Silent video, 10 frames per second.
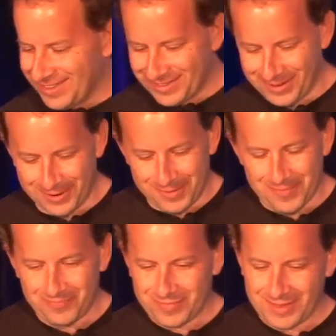
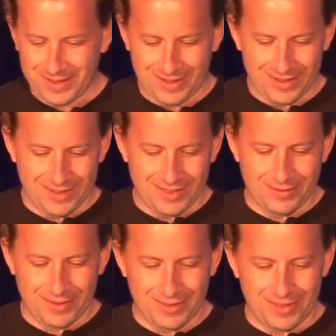so
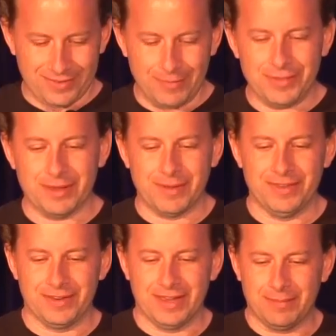something
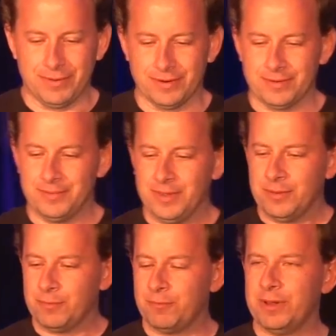amazing happened
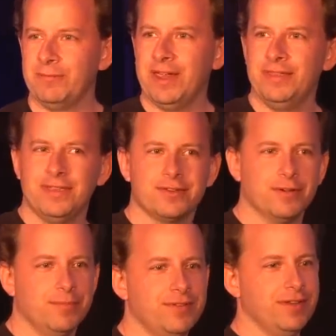we ran this
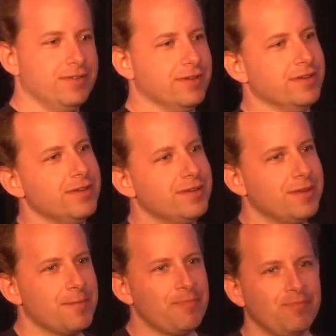competition.
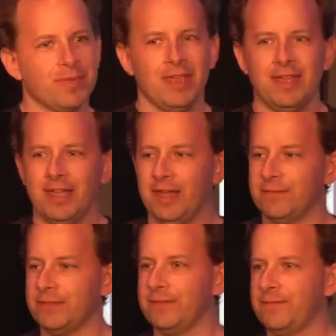And
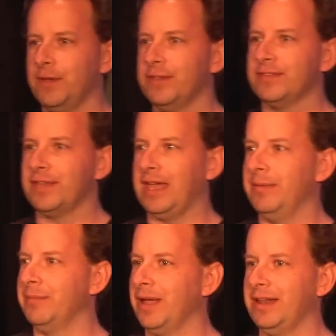for the first time
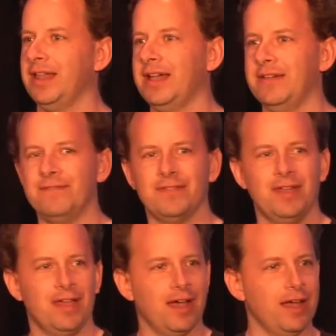in my life,
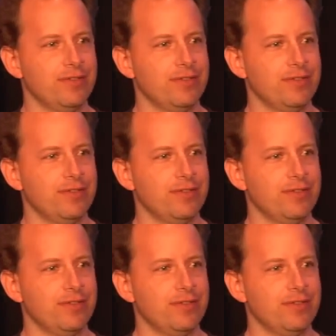I